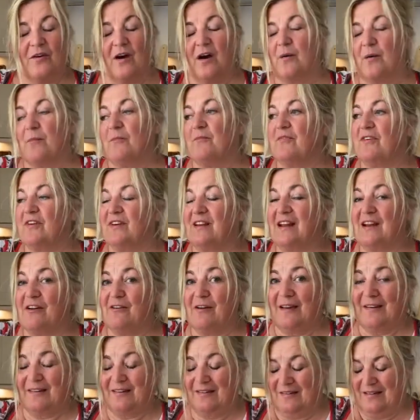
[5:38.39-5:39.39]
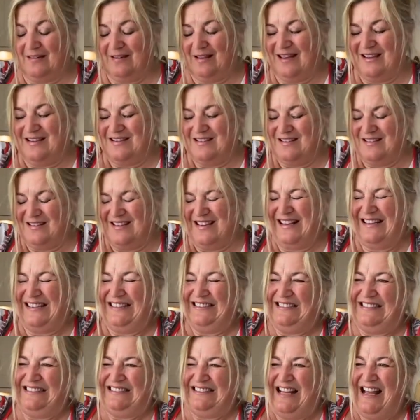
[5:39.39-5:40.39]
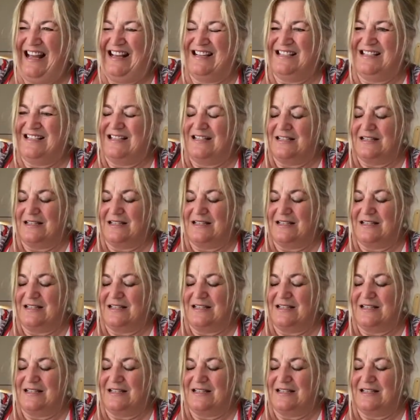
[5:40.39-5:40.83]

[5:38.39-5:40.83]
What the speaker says: vanilla essence.